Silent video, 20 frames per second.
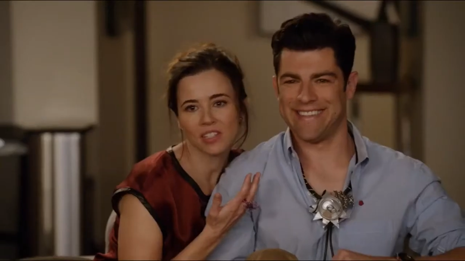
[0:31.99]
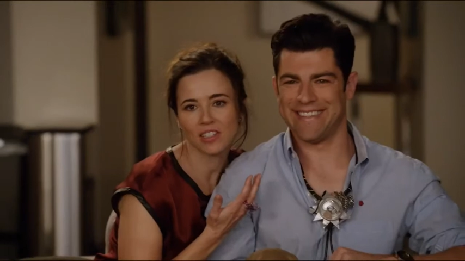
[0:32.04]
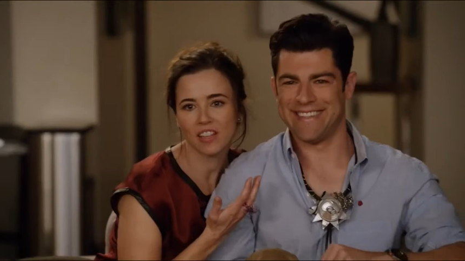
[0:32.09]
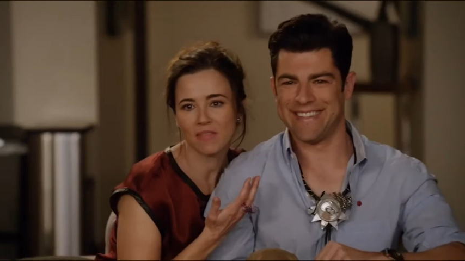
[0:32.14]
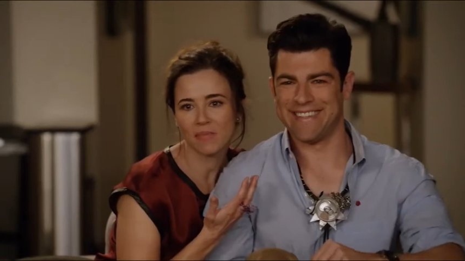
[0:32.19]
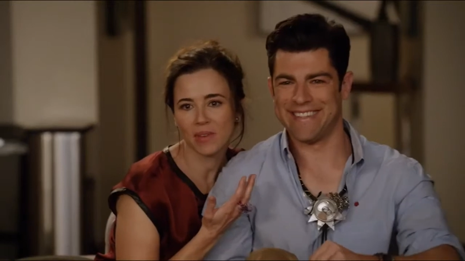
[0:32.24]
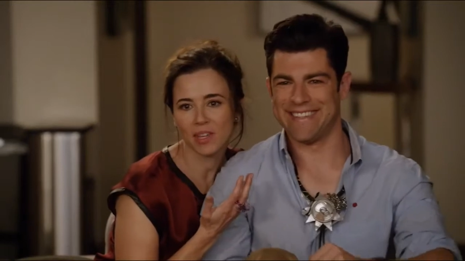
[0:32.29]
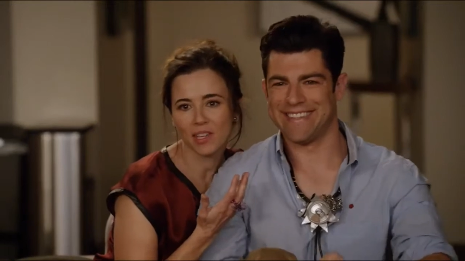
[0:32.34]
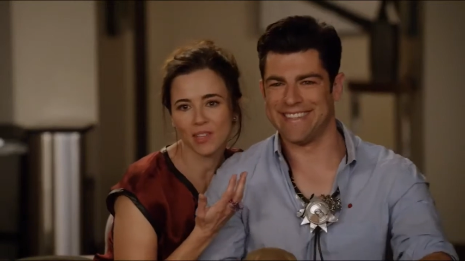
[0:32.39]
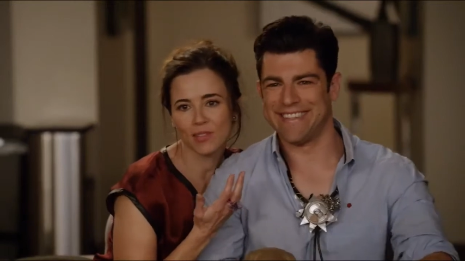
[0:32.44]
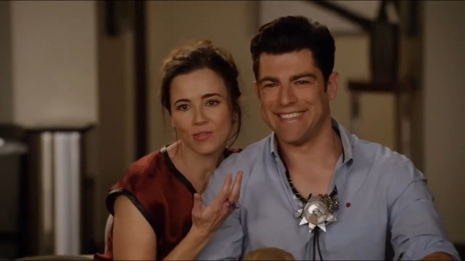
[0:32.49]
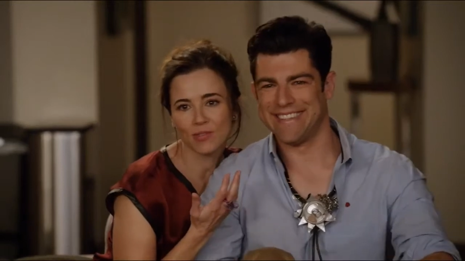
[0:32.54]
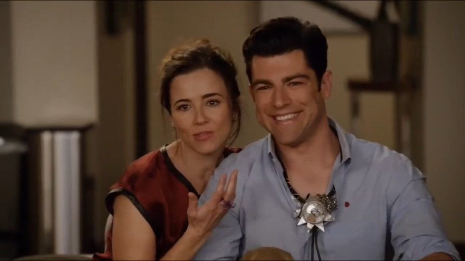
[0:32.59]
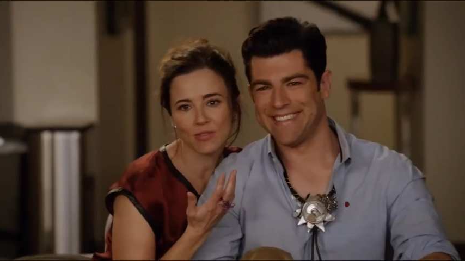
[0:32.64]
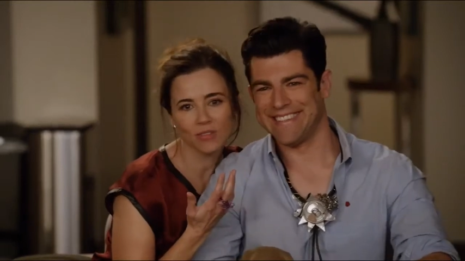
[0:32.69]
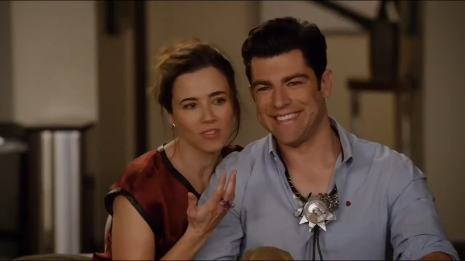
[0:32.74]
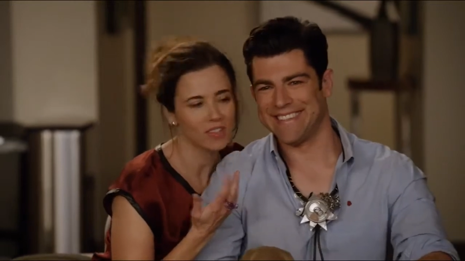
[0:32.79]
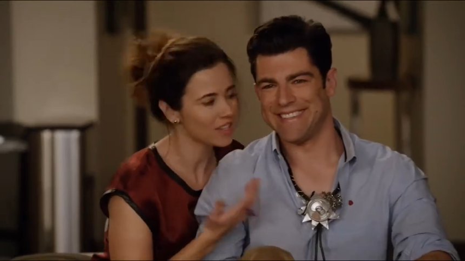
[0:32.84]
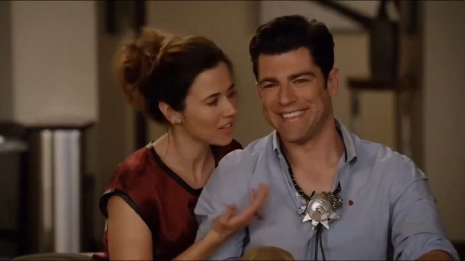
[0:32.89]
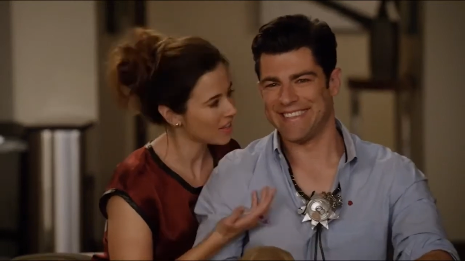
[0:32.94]
Speaker 1: I love making
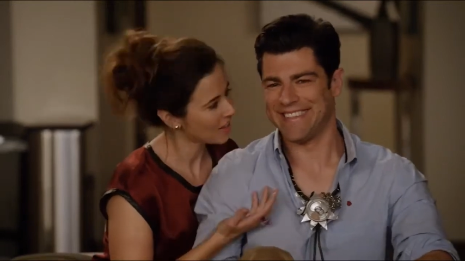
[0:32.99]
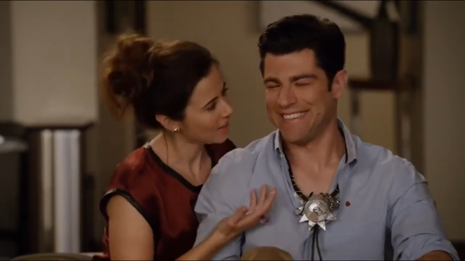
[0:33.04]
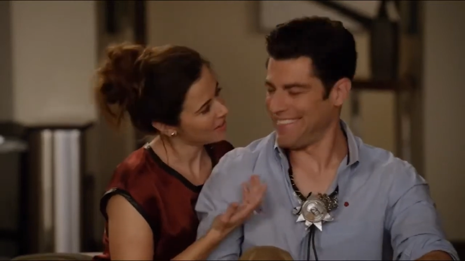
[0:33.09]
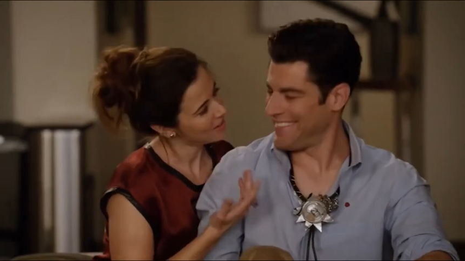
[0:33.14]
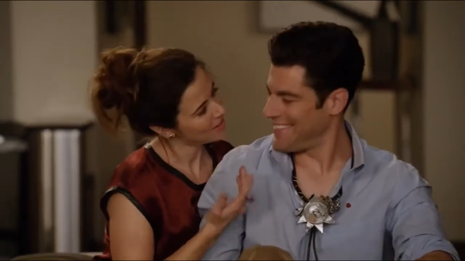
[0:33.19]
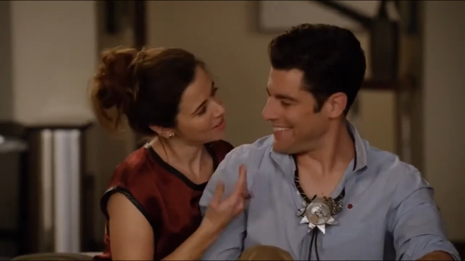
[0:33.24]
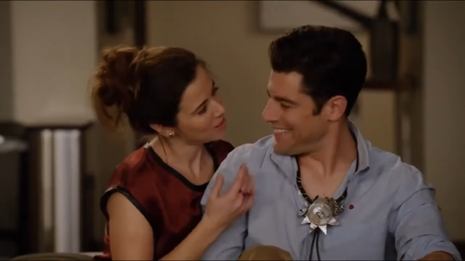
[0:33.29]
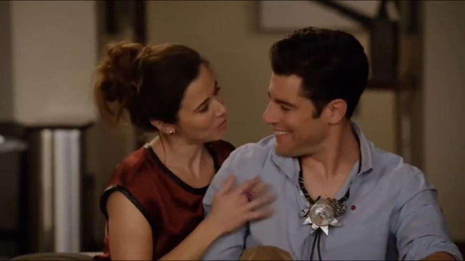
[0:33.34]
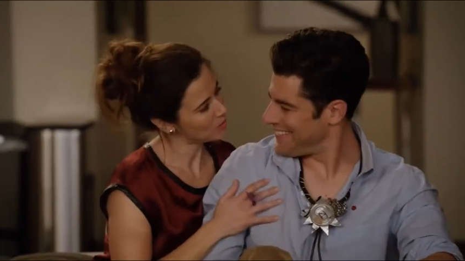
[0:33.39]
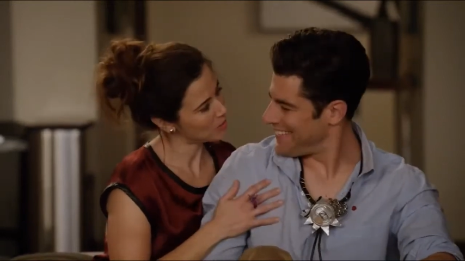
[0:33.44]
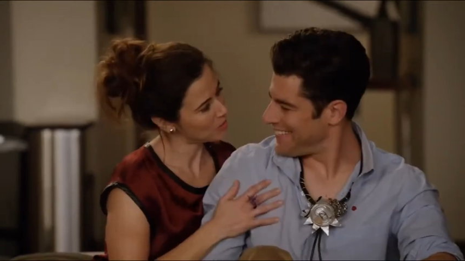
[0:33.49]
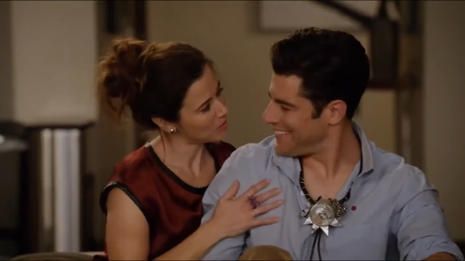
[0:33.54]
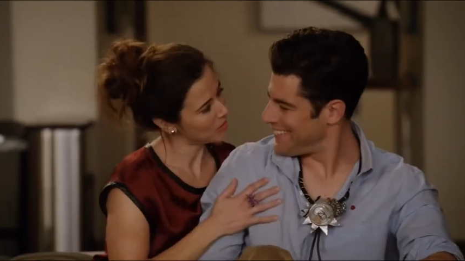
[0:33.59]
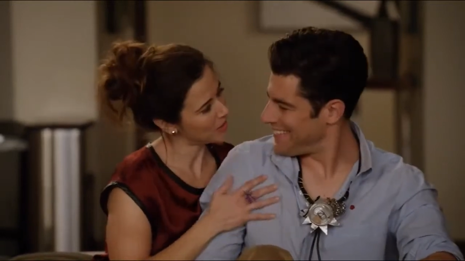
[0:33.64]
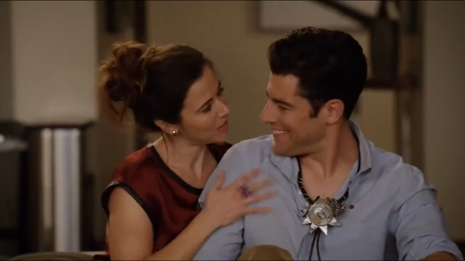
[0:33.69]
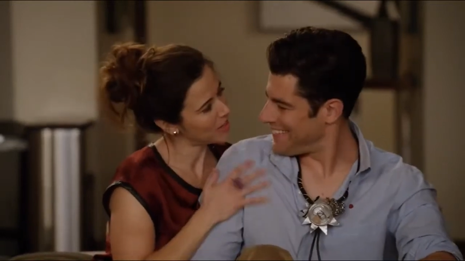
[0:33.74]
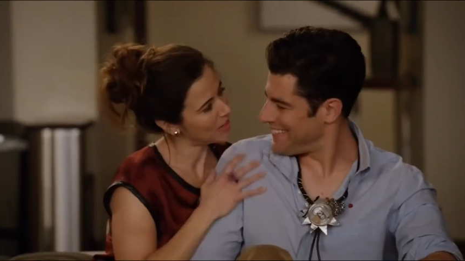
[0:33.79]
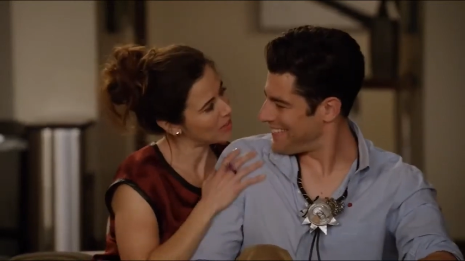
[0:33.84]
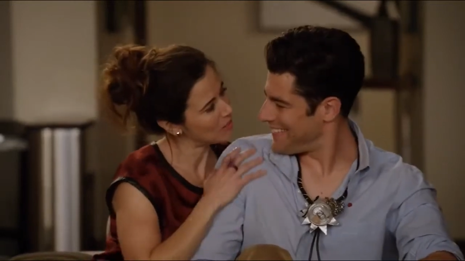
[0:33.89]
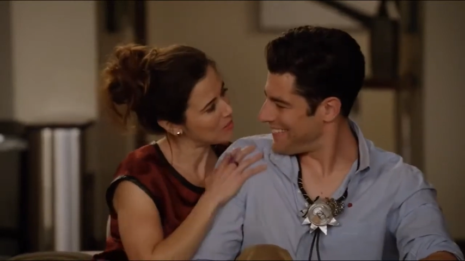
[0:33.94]
jewelry. Schmidt's been
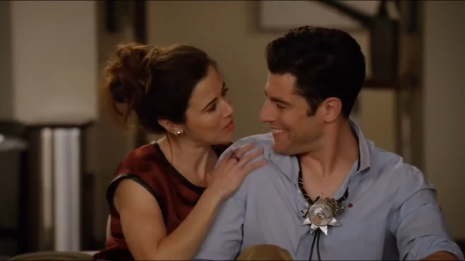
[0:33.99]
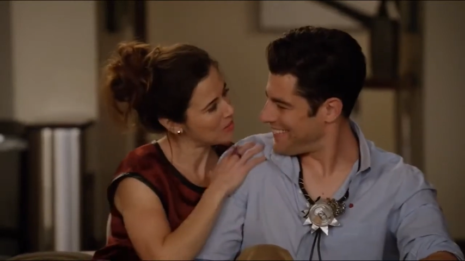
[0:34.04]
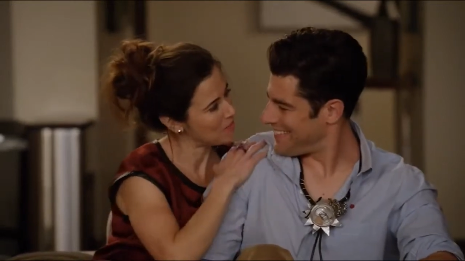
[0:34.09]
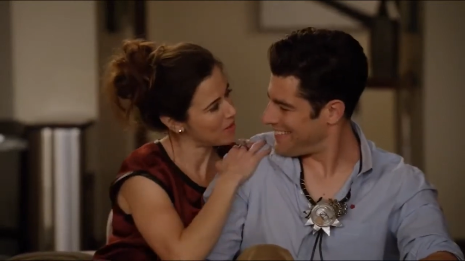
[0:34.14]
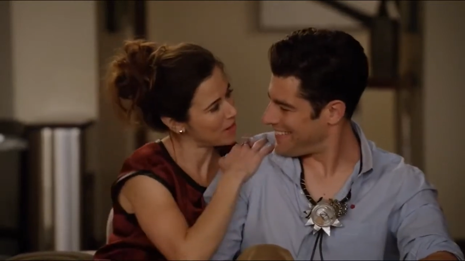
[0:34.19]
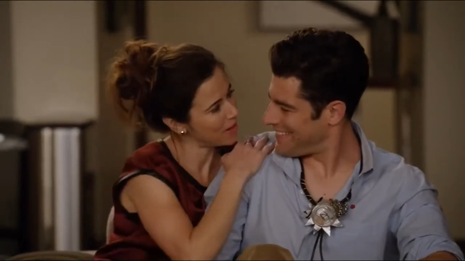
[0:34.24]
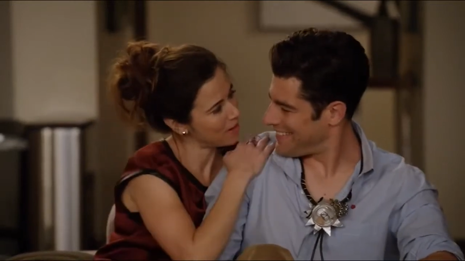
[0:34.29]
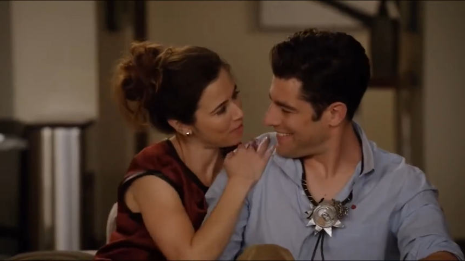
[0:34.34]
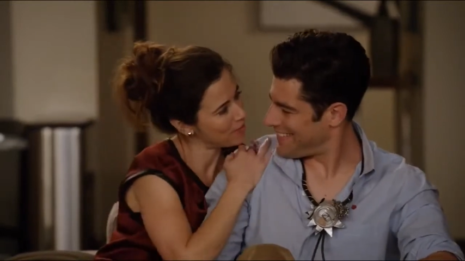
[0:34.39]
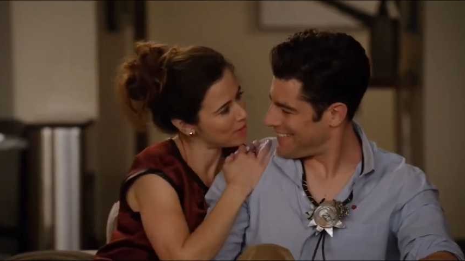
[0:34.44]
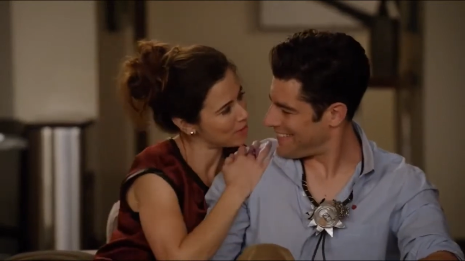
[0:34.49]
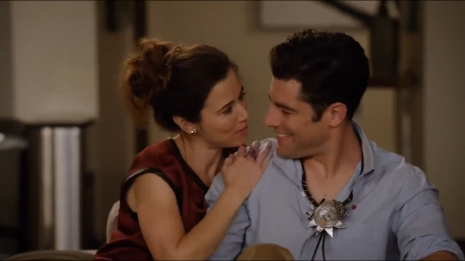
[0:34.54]
lending me money for